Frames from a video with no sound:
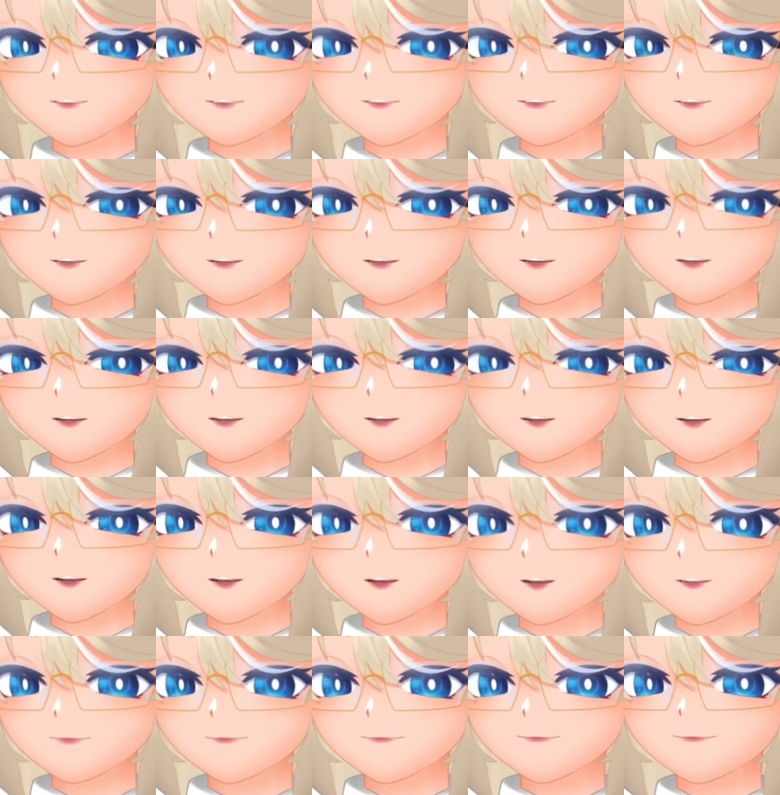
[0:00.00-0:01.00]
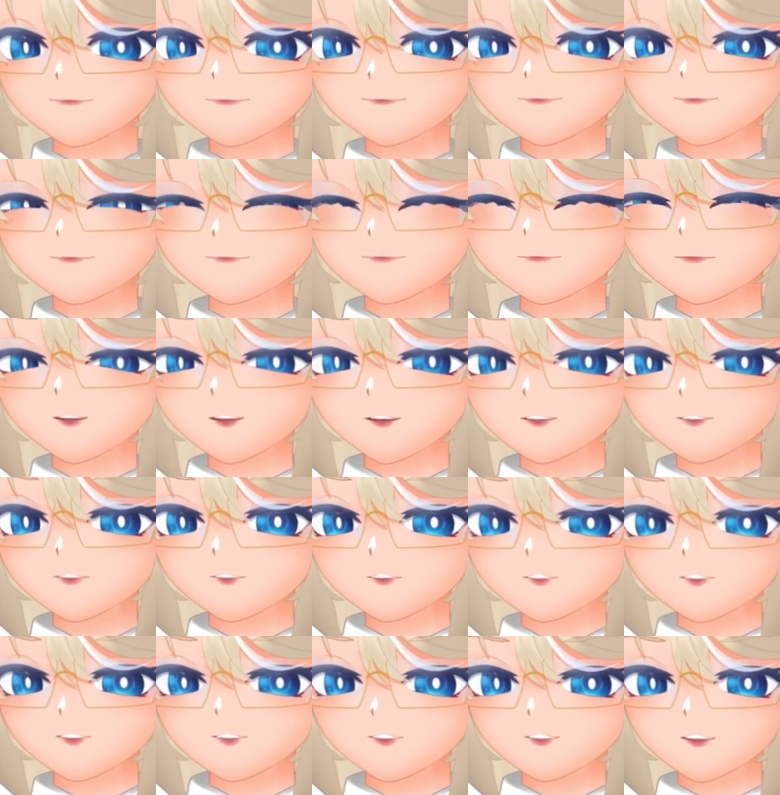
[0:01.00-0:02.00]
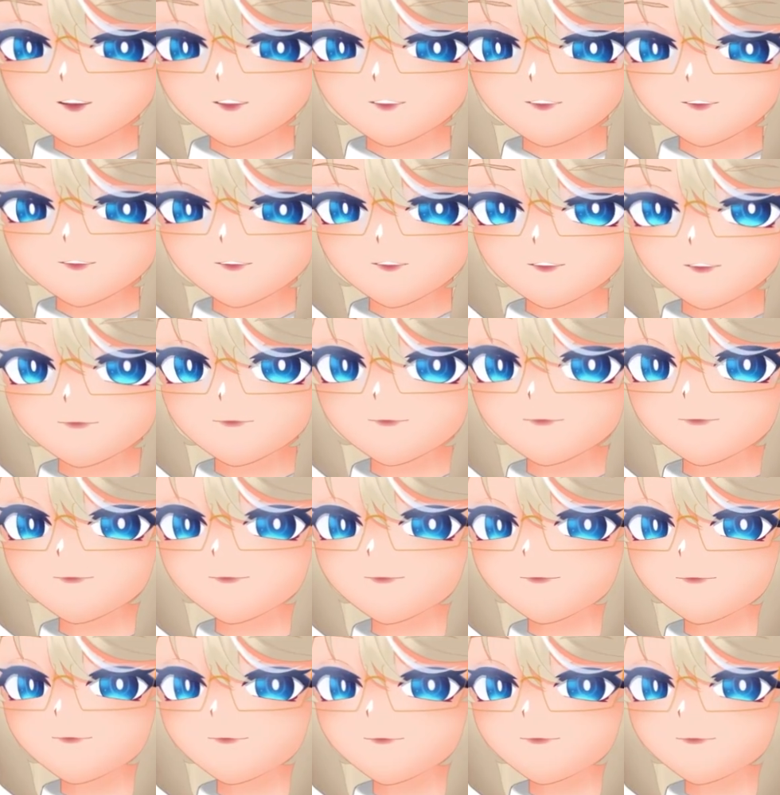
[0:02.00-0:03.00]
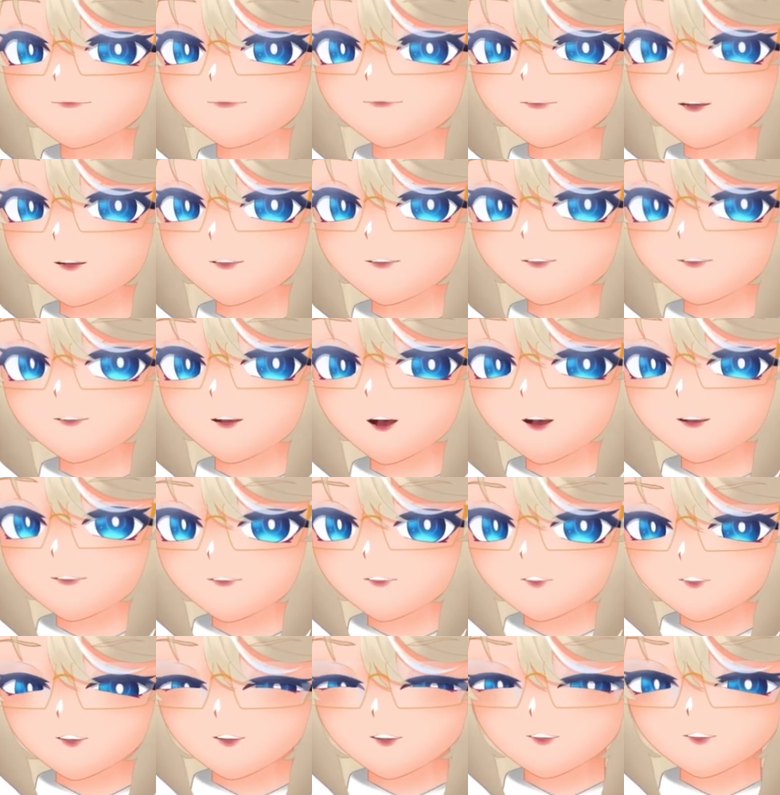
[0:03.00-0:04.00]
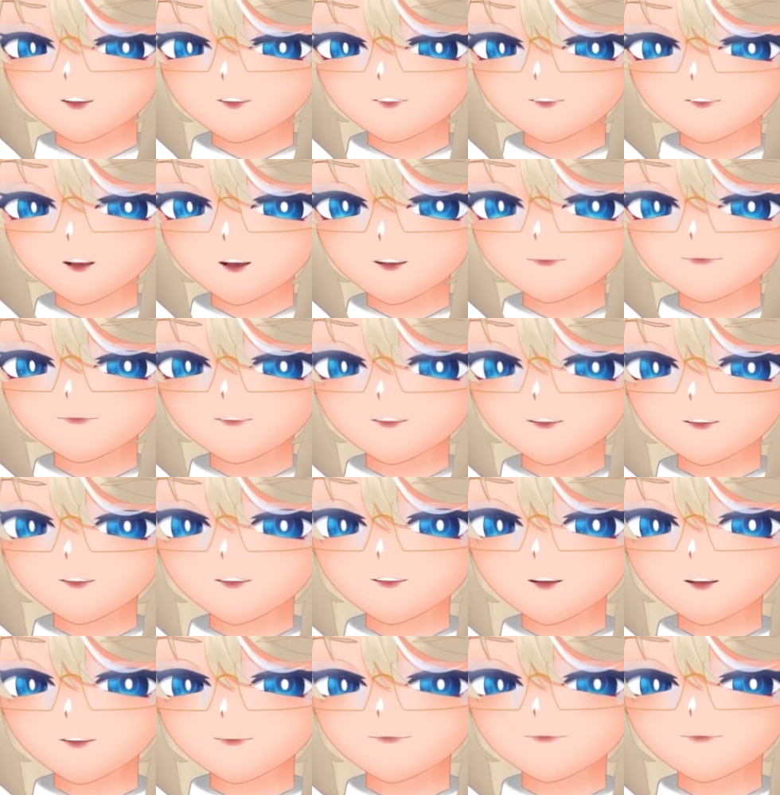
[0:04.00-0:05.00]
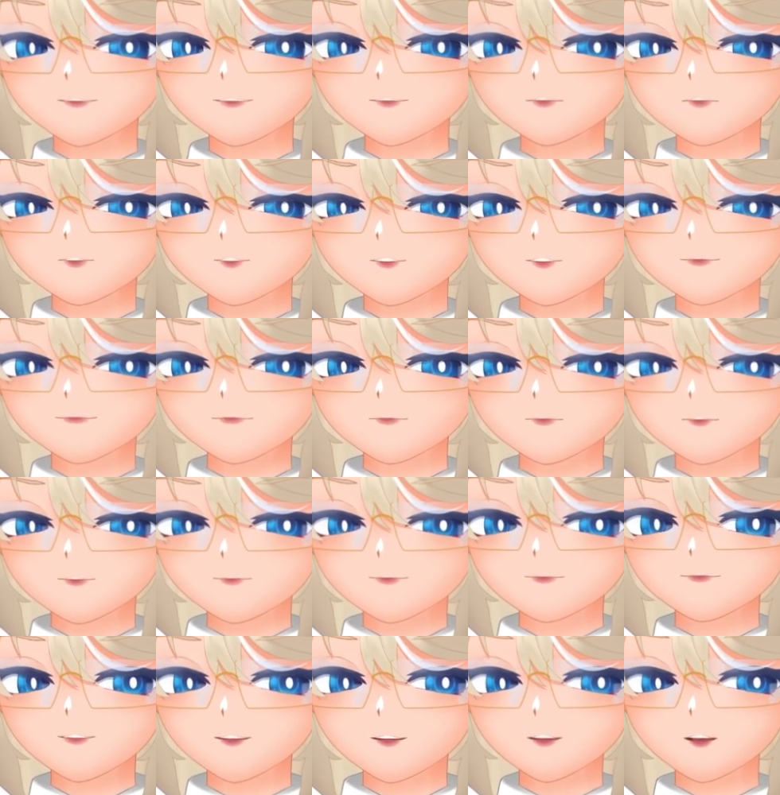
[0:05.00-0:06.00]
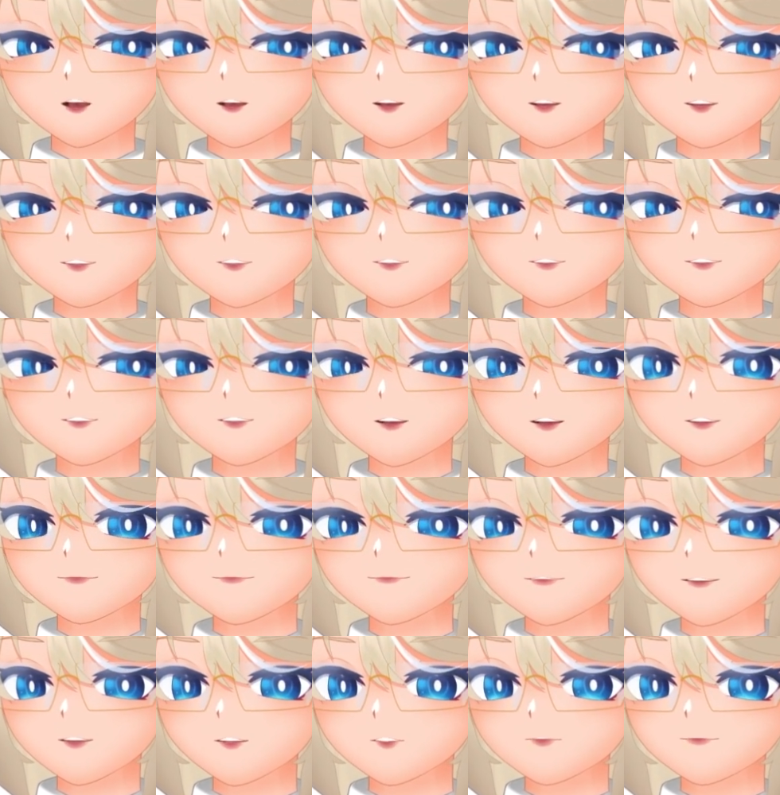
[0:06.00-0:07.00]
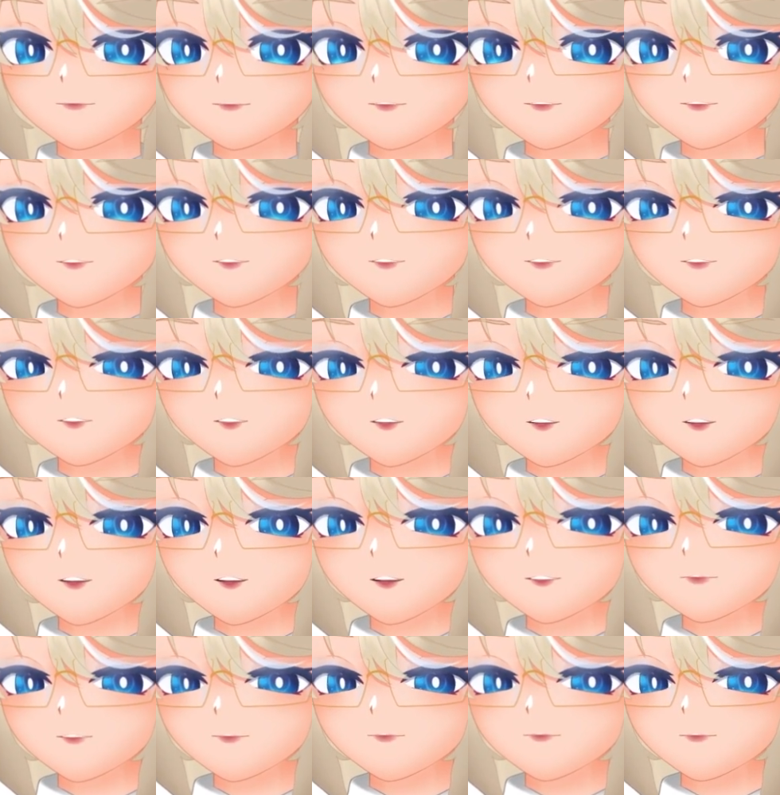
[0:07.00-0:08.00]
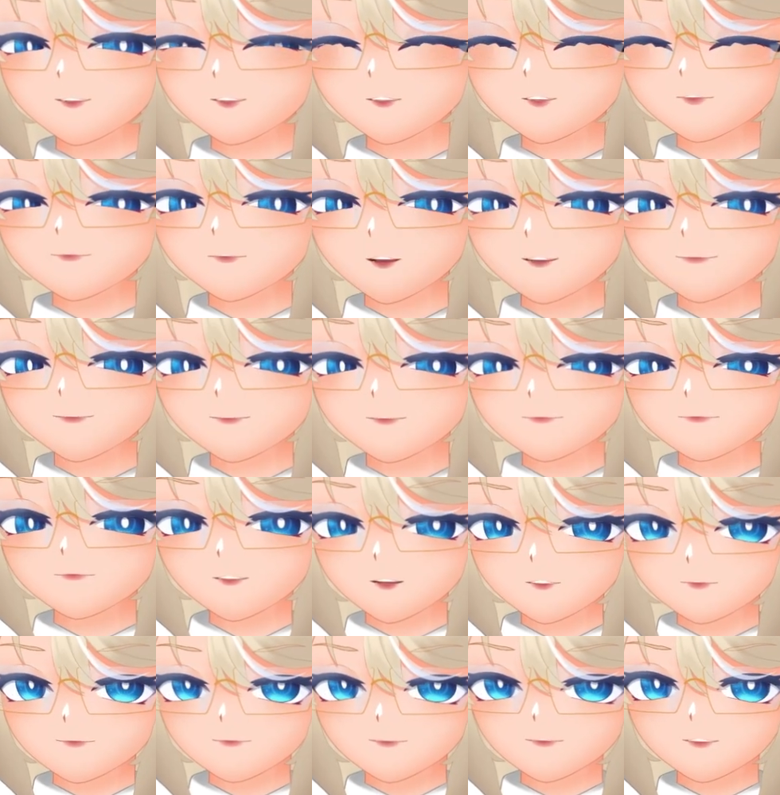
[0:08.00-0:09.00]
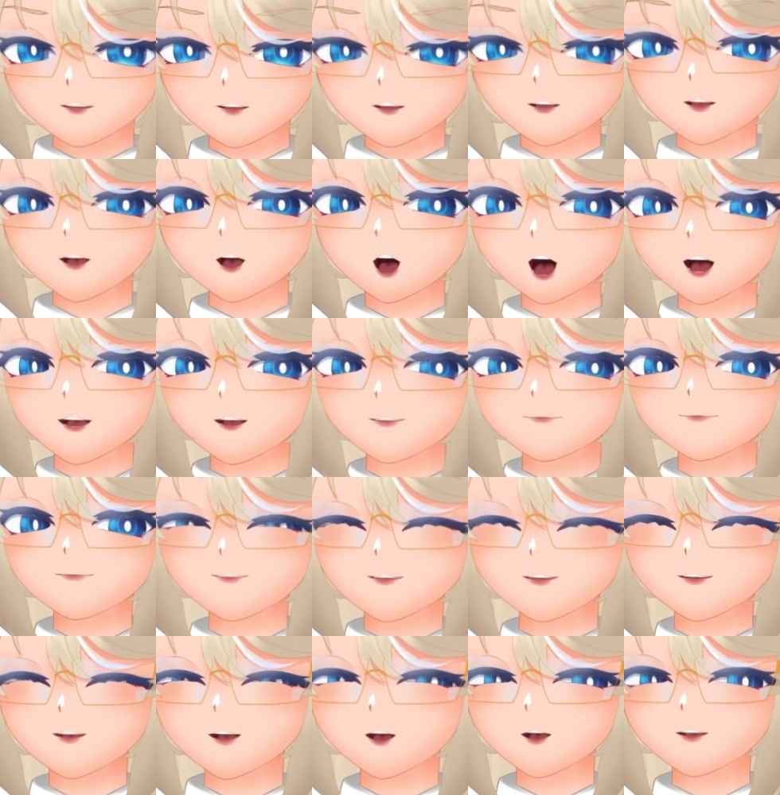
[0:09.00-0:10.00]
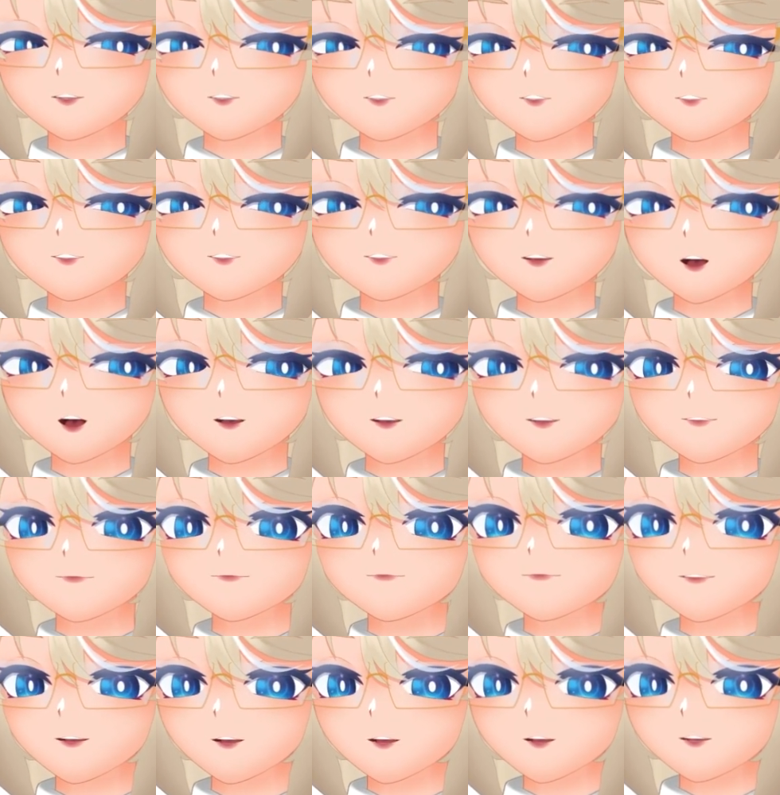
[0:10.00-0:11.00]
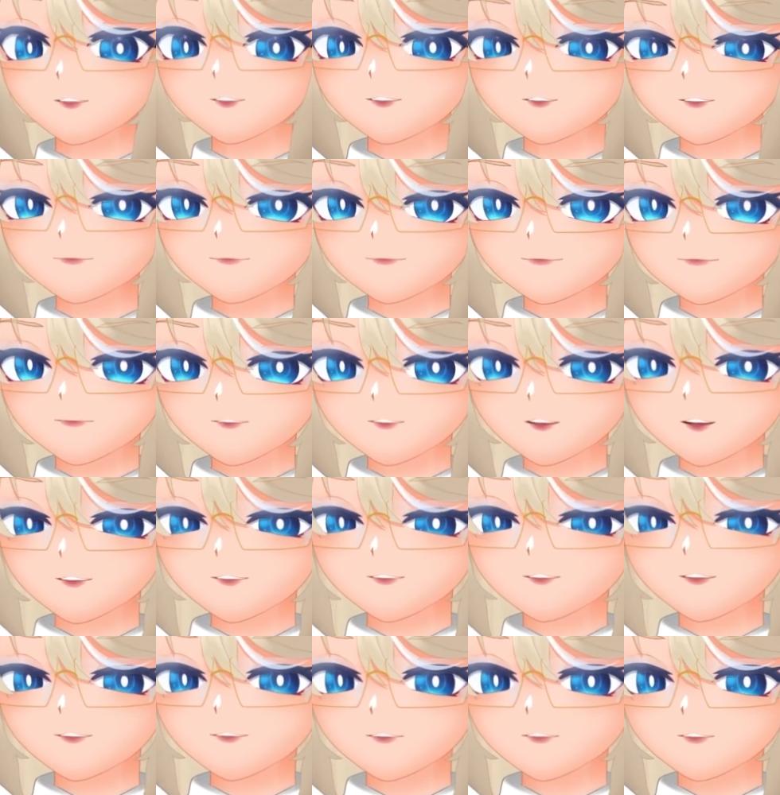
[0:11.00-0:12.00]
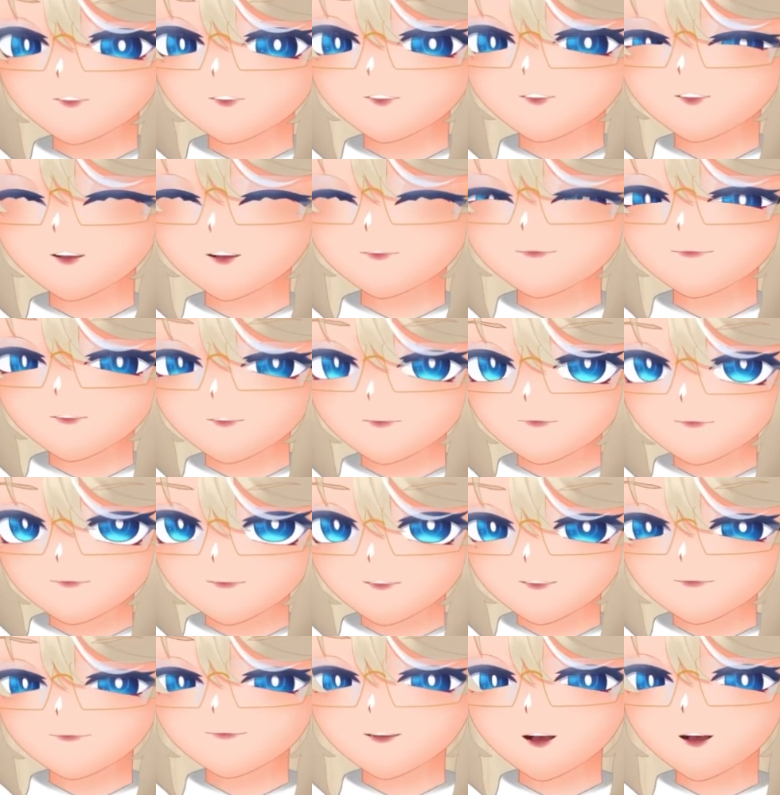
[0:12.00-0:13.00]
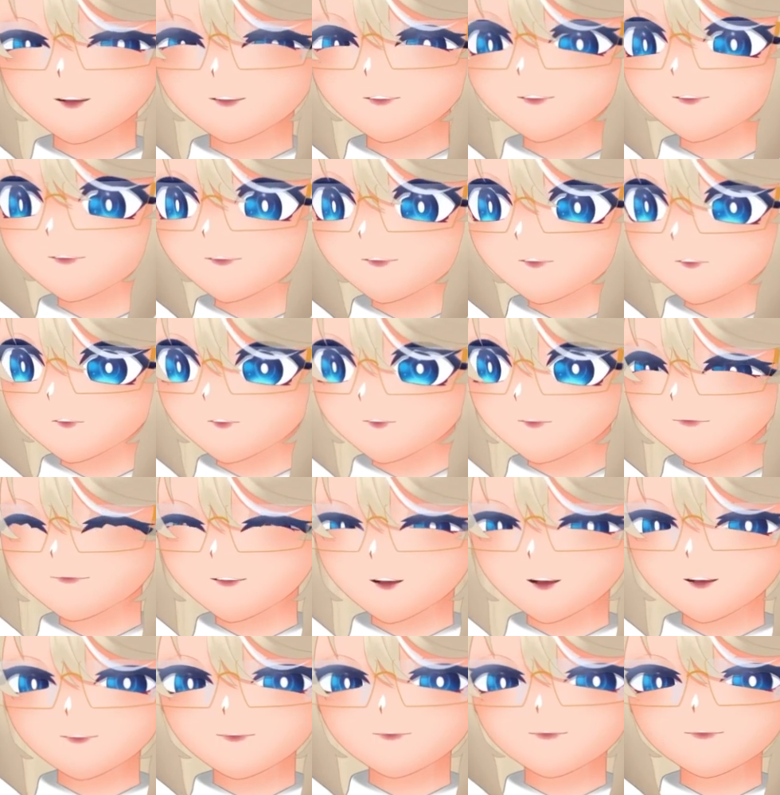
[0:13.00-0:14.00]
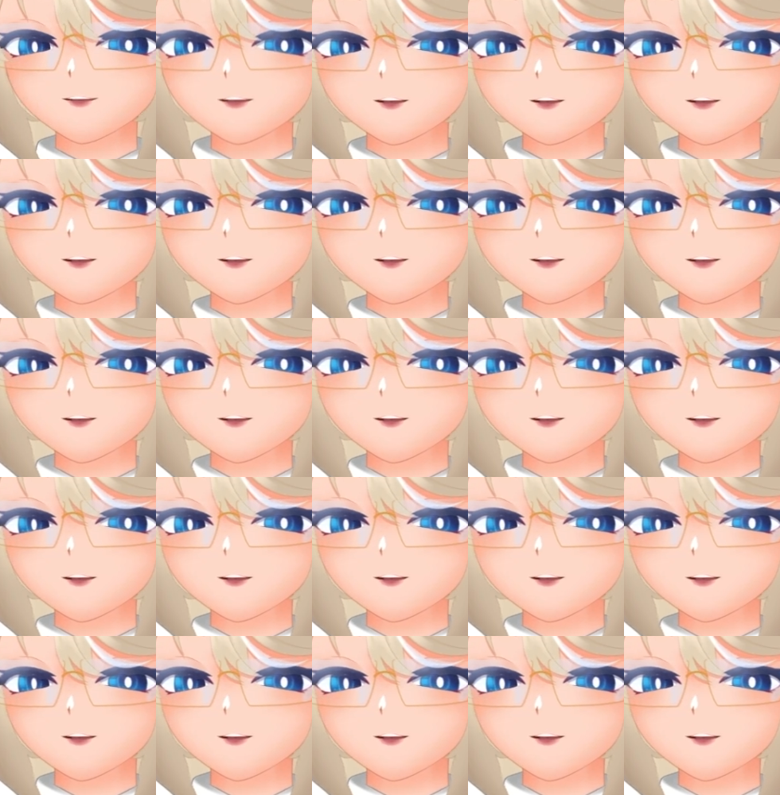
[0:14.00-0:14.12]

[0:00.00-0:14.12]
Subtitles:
And she says, I've seen a lot of discourse between rig artists and VTubers, starting with Wynterpuppy's post. I completely understand rig artists protecting their CMO3 files, source files,